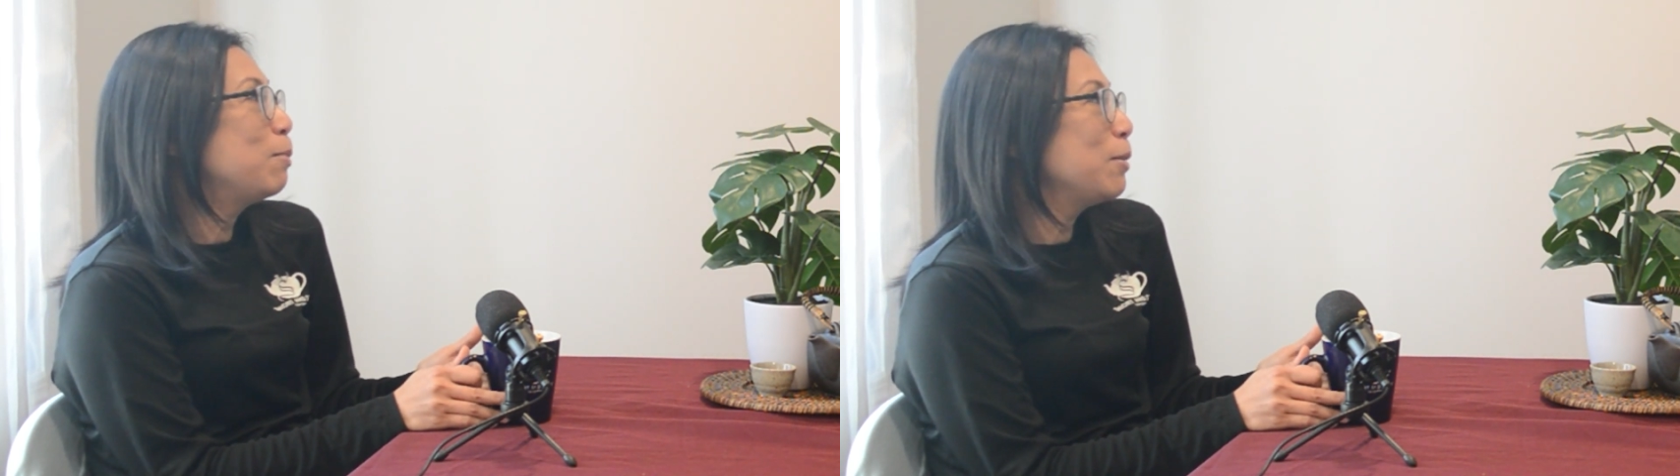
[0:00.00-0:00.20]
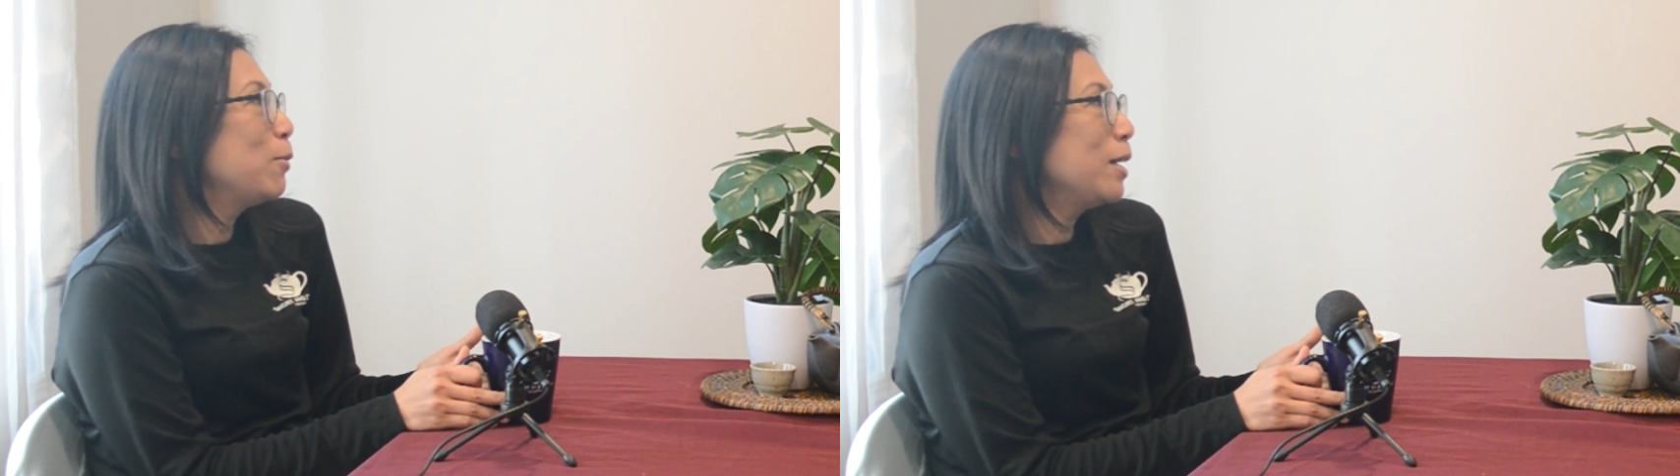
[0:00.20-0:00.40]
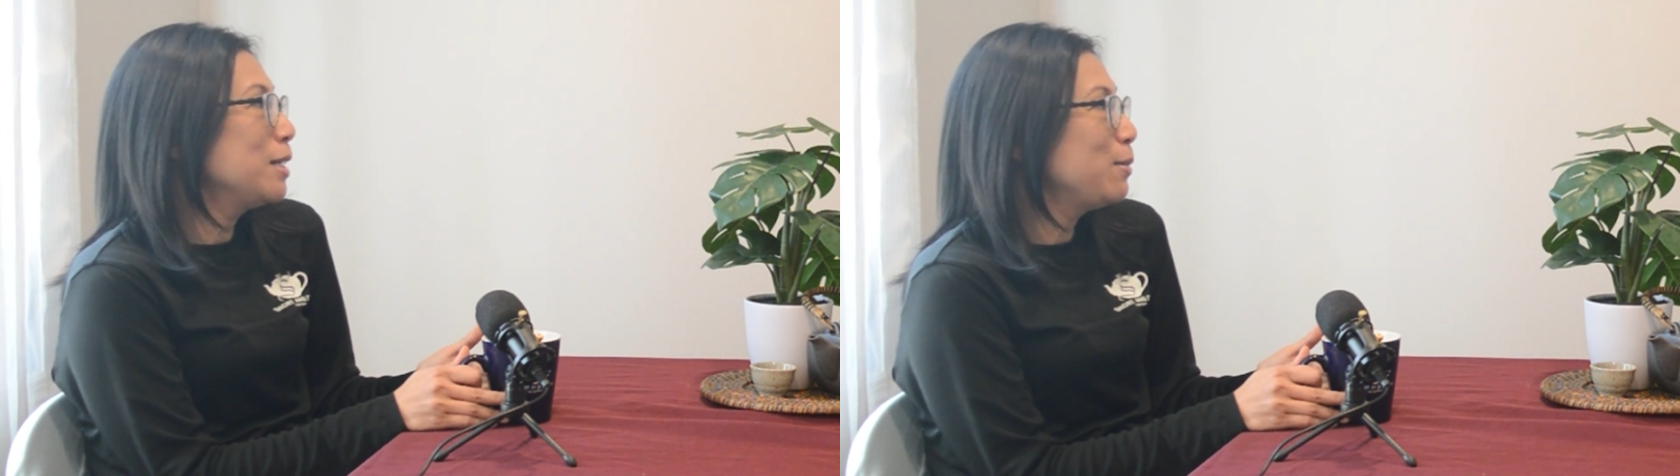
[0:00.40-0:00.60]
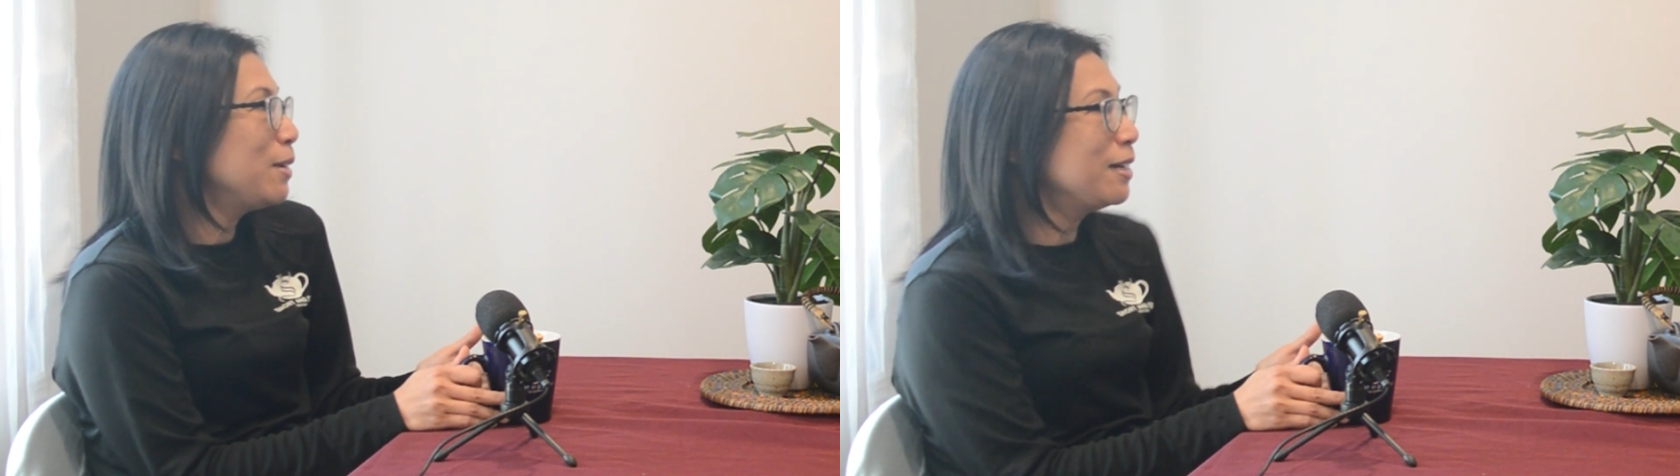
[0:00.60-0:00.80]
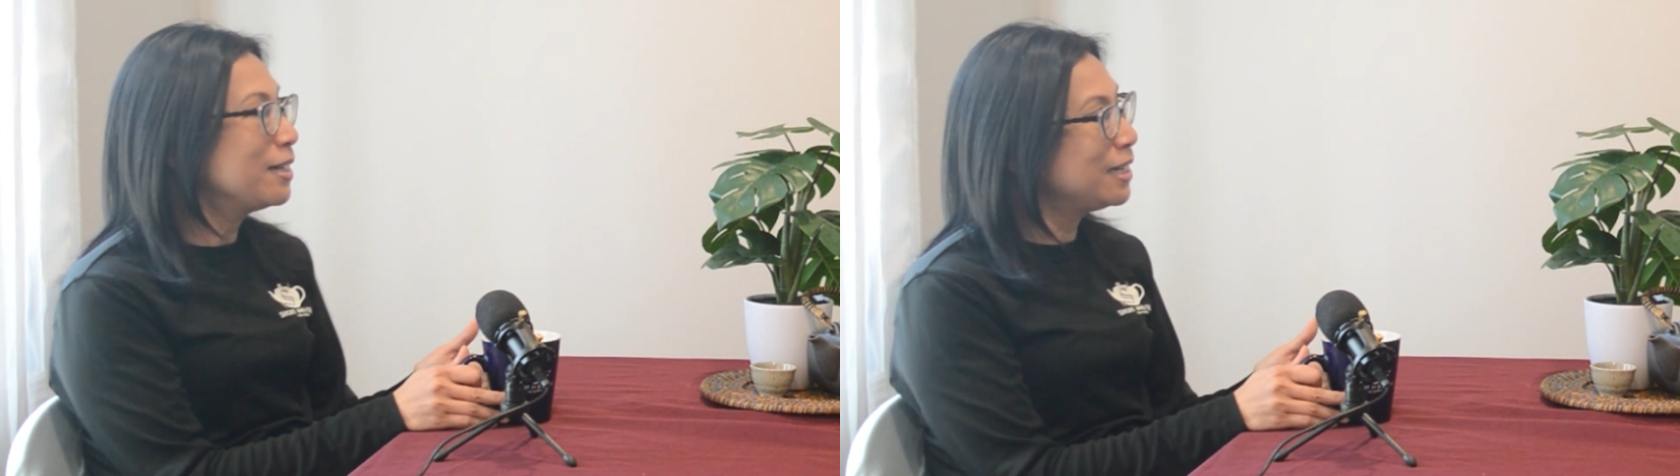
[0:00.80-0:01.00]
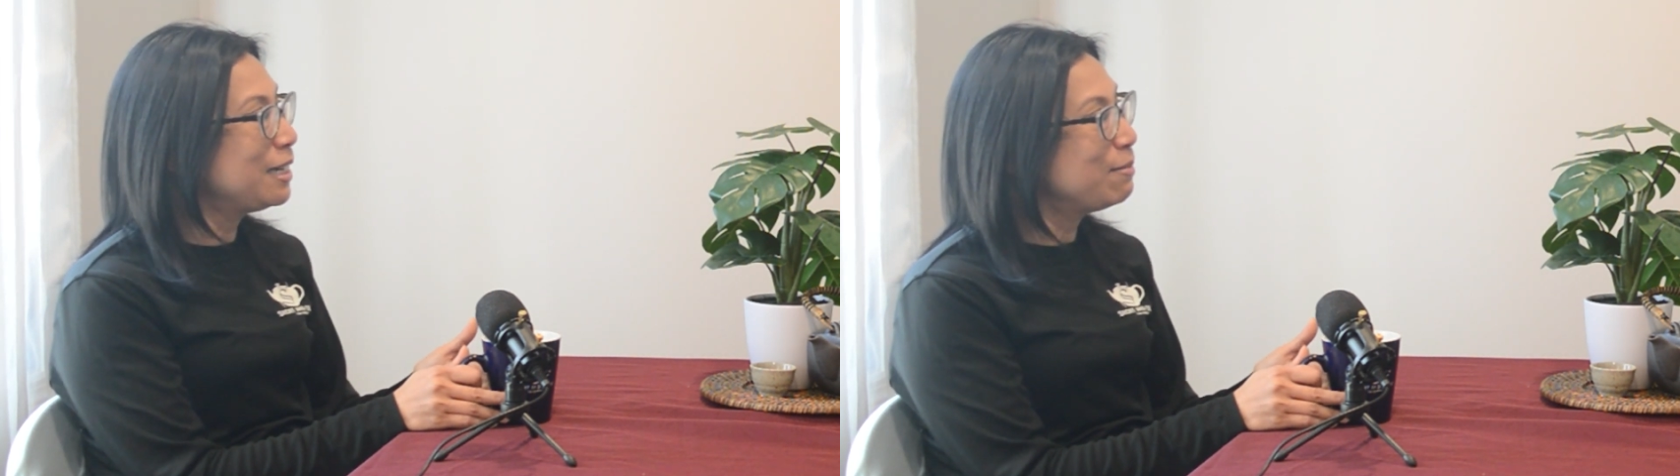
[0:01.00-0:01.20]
but once we are in the tea